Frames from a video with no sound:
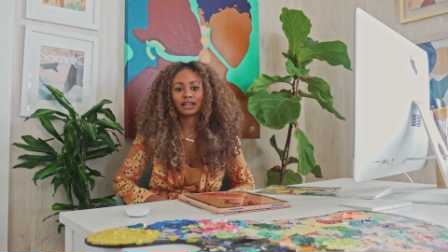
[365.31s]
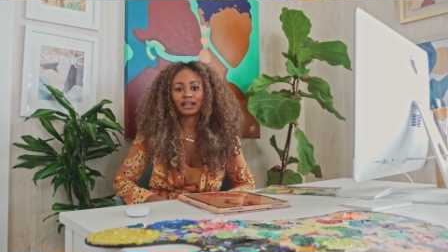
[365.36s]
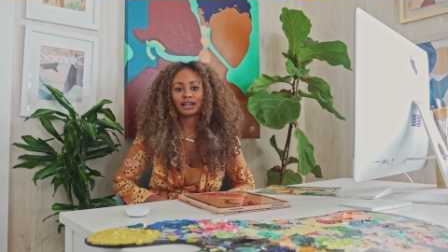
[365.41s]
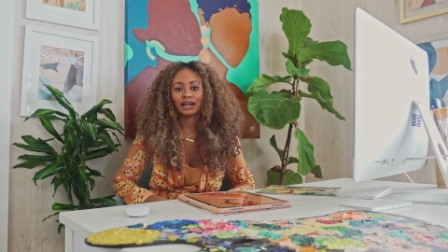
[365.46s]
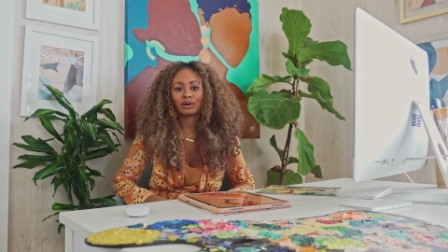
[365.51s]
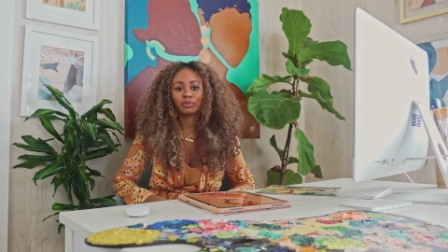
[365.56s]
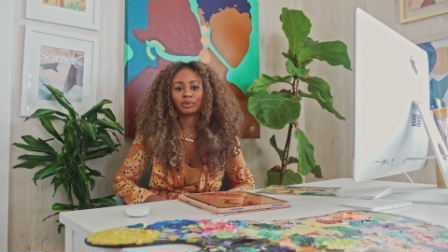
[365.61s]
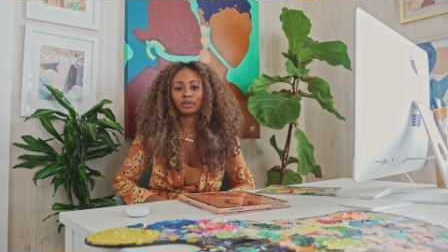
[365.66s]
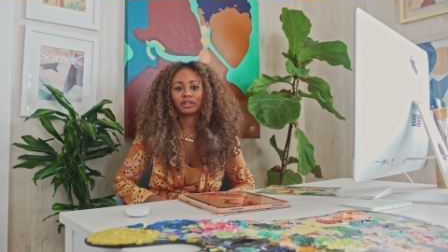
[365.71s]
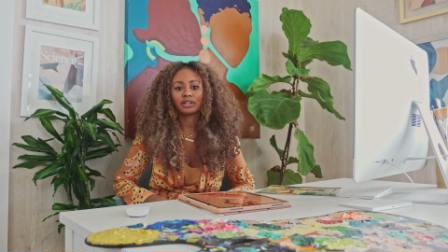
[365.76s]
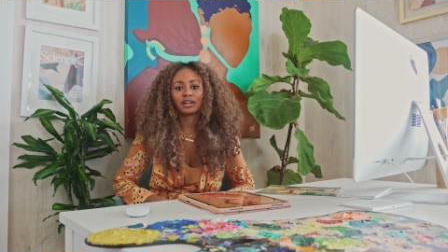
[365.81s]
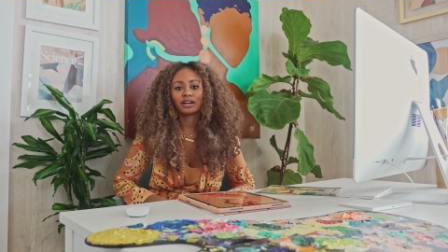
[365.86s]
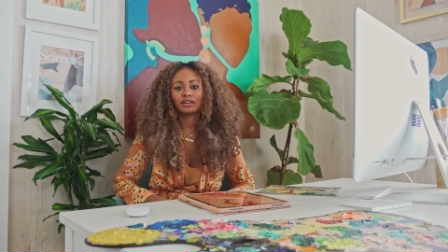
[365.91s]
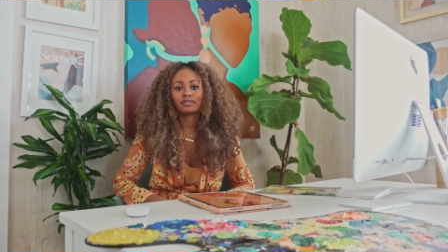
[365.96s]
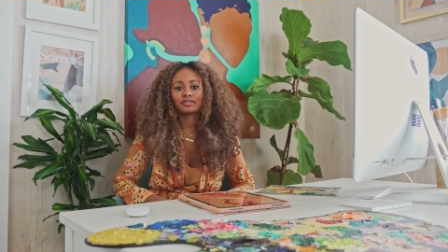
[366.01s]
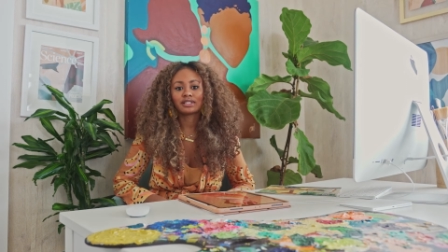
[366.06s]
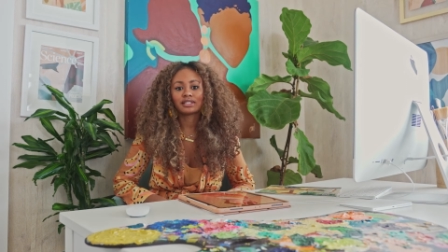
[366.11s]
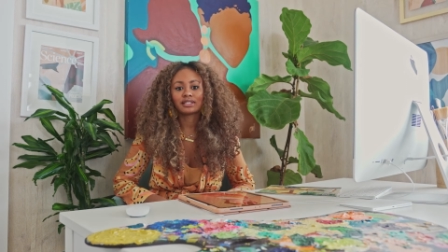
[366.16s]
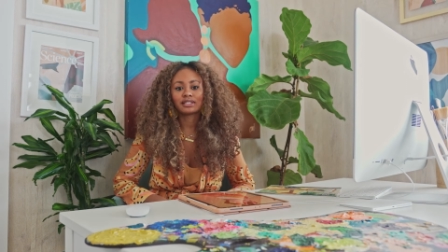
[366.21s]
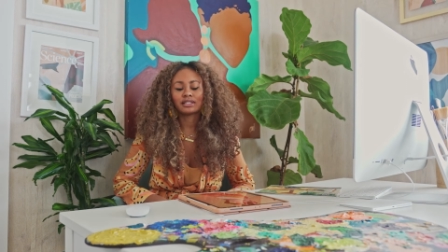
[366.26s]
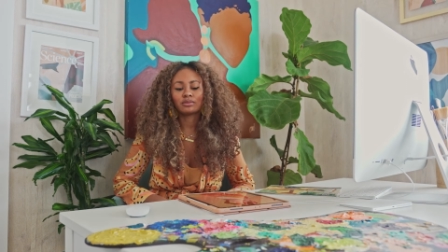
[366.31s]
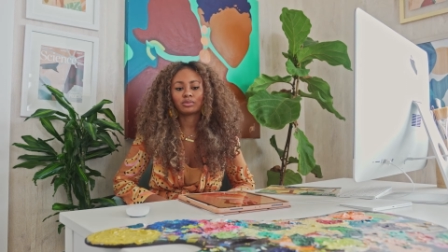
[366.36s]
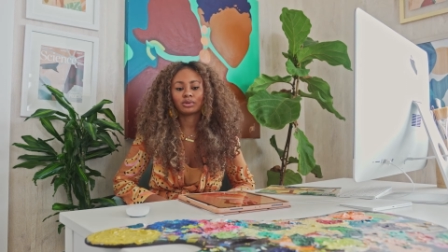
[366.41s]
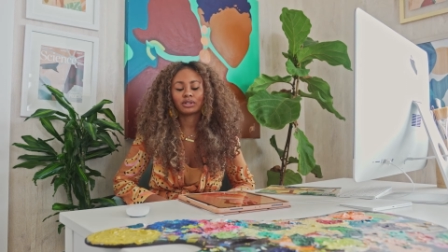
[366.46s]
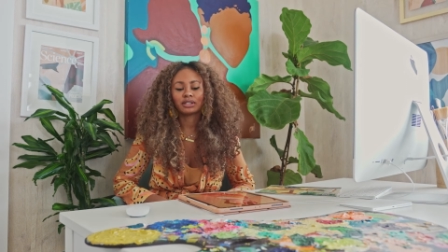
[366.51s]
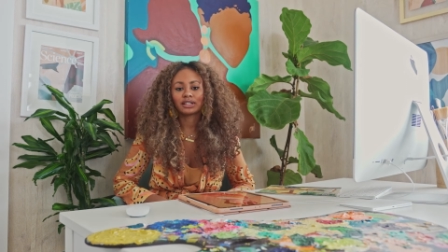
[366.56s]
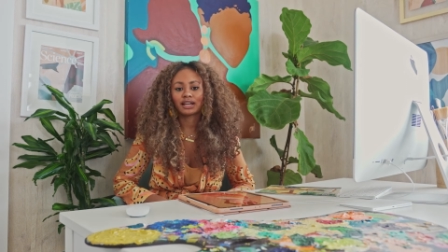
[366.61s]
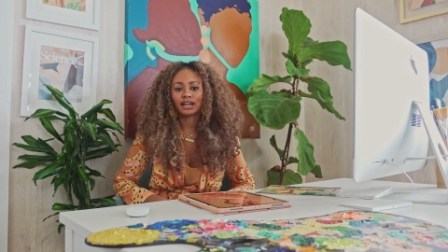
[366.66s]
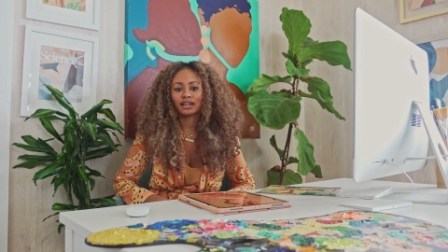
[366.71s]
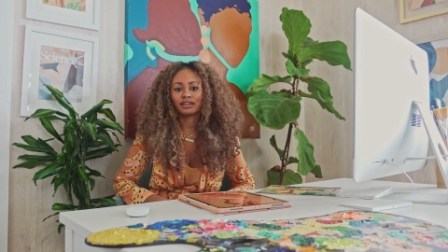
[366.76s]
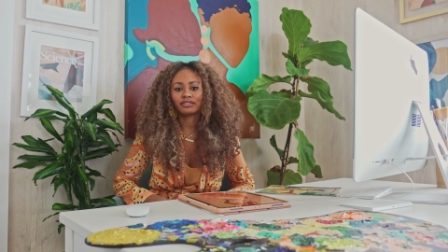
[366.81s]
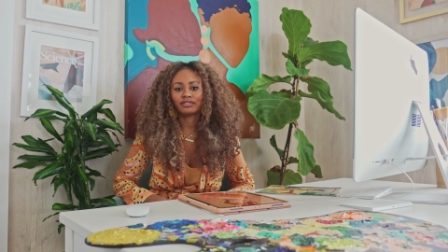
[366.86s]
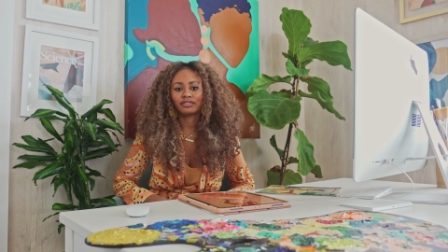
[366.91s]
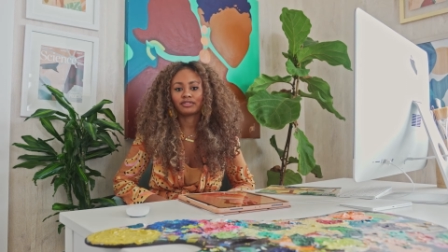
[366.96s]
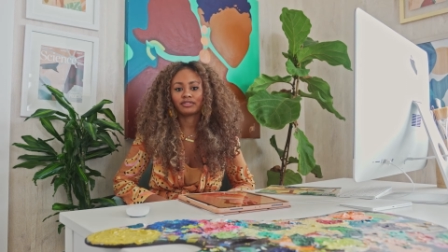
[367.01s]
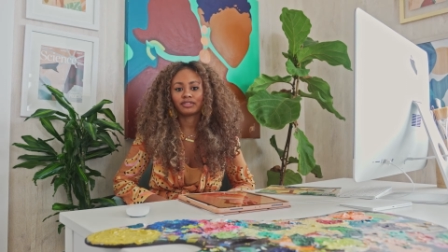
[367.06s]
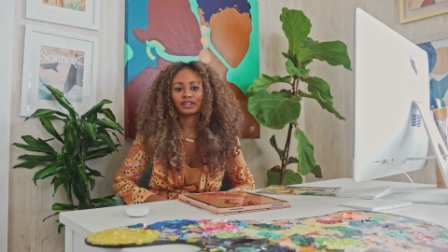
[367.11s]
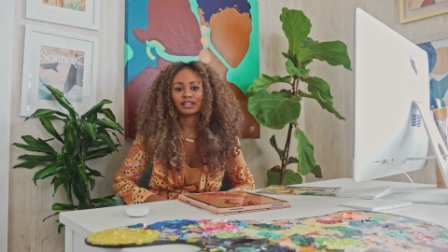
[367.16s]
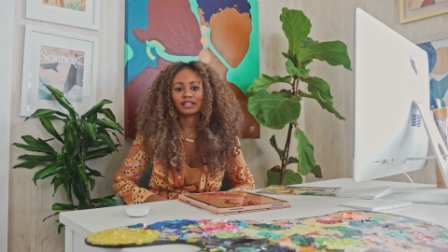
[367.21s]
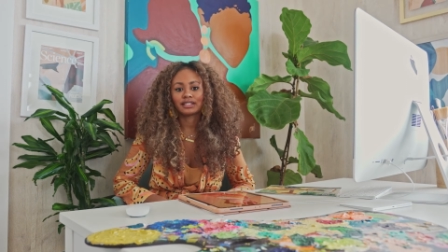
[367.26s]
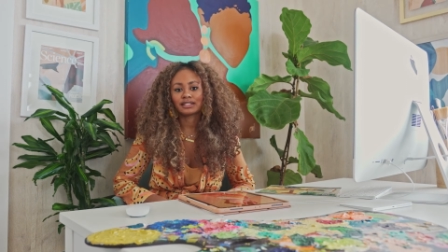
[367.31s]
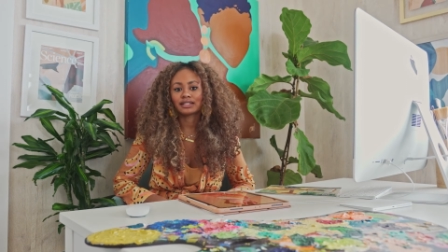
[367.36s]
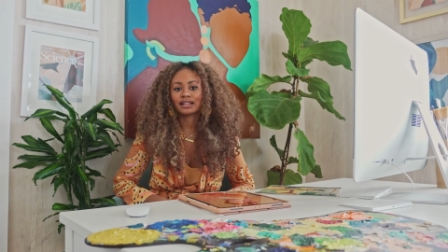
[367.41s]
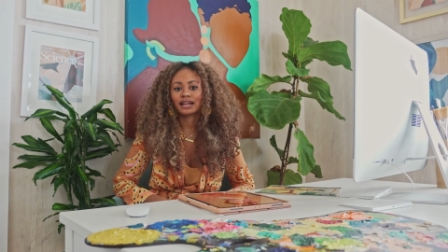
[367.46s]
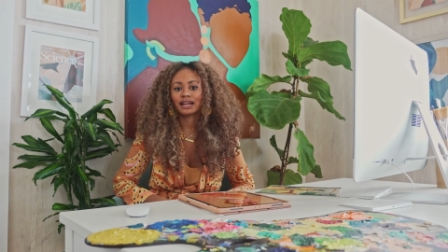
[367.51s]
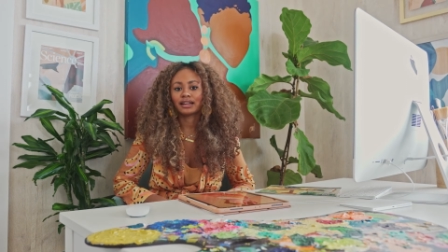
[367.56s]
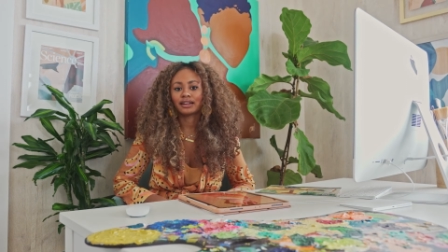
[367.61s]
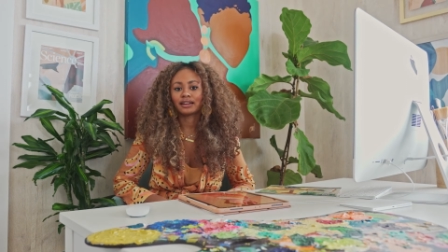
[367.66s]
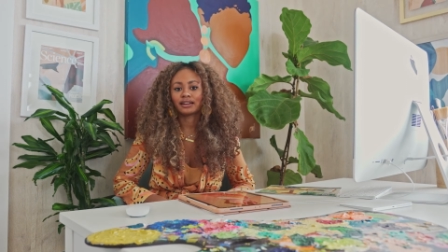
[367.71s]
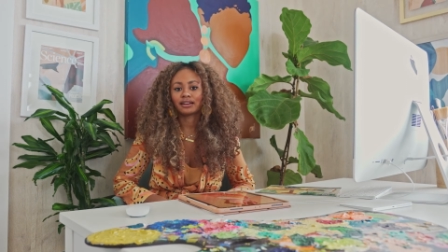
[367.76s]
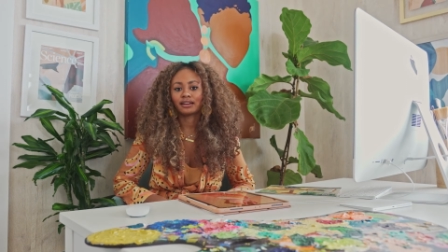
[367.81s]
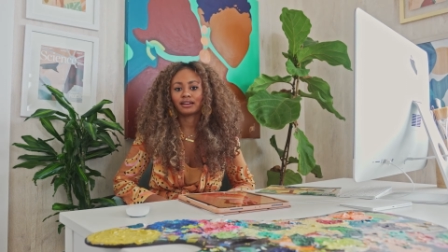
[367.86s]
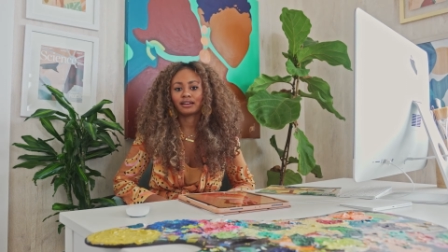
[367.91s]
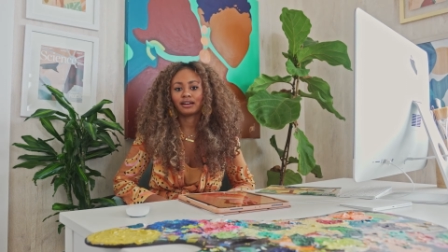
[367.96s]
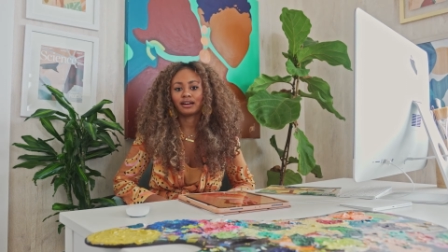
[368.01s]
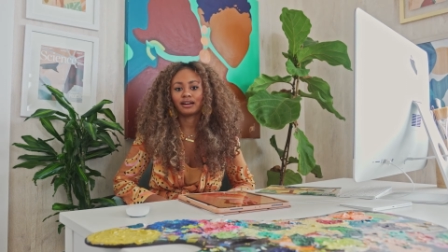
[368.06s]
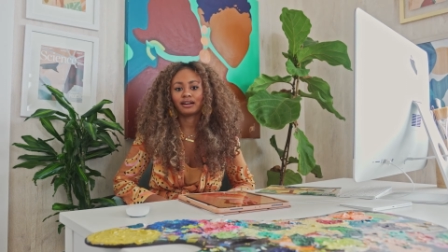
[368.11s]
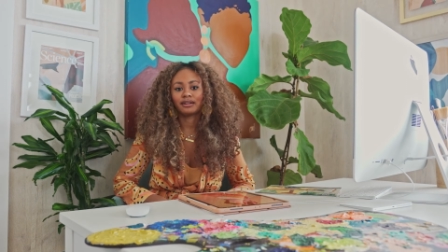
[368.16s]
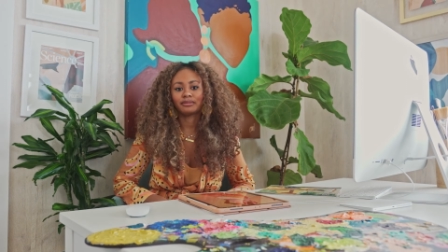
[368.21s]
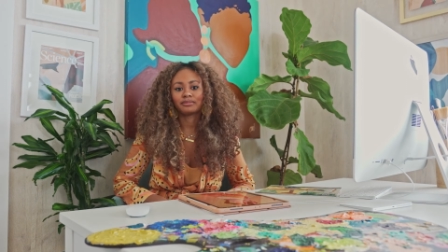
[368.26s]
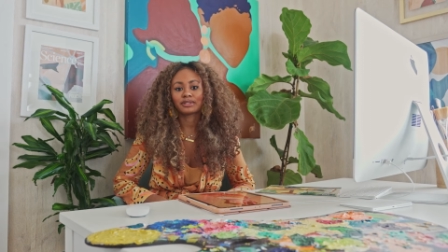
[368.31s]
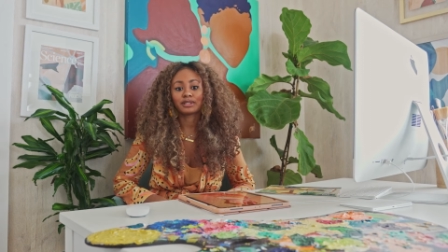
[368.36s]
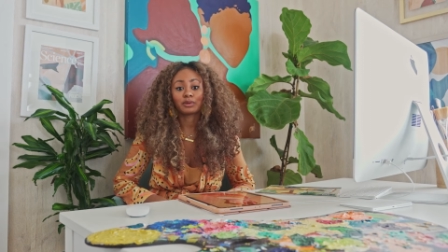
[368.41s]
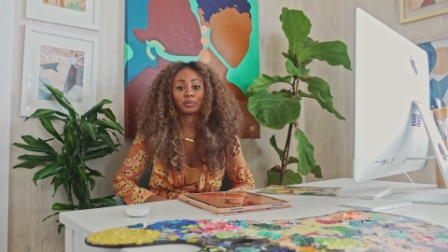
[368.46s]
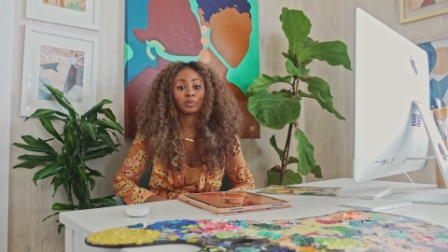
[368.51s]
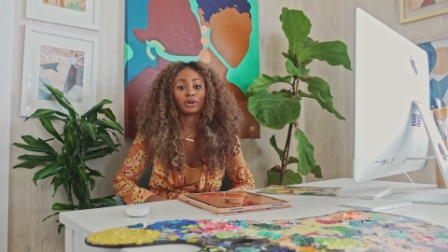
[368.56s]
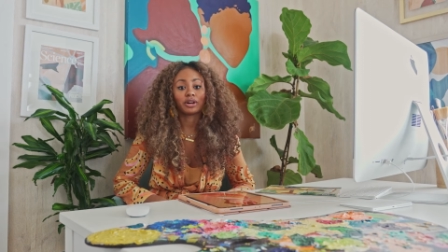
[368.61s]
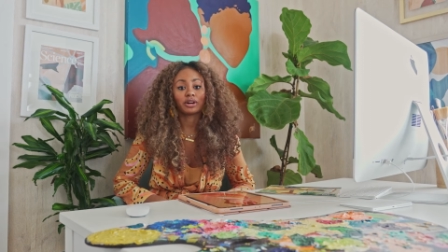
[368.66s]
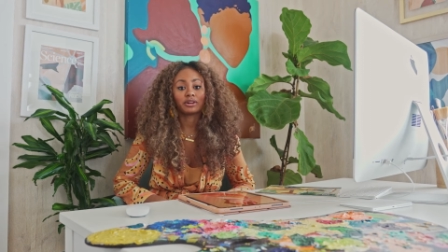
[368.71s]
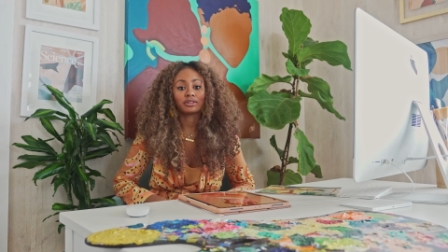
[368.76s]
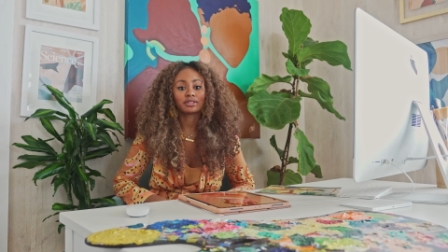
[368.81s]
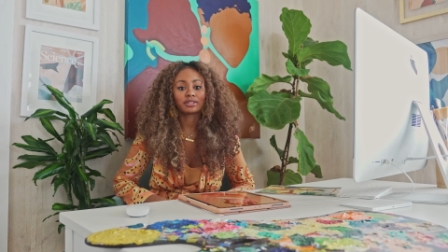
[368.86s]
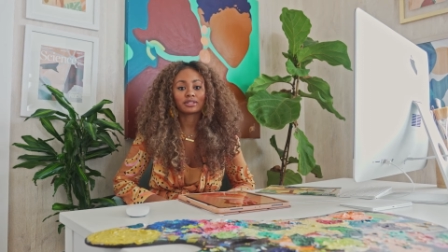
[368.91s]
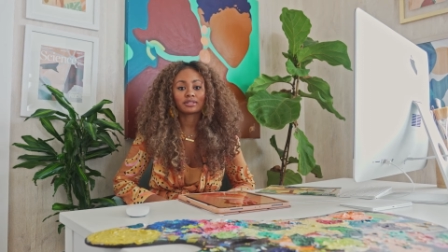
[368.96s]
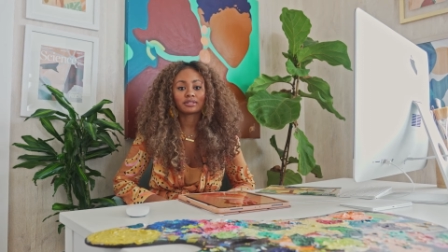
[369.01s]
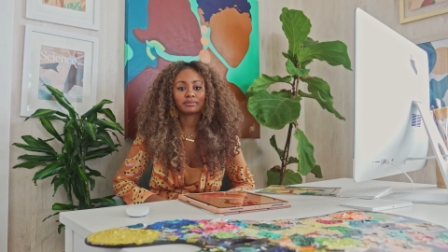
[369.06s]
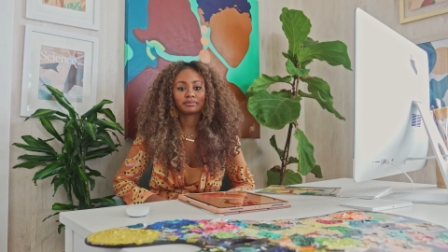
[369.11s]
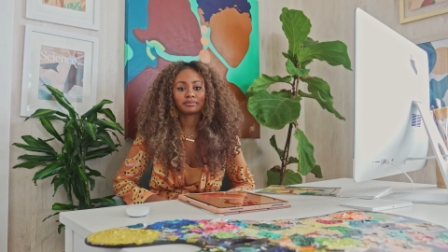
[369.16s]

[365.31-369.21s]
and I would love to see what life is like um, somewhere else.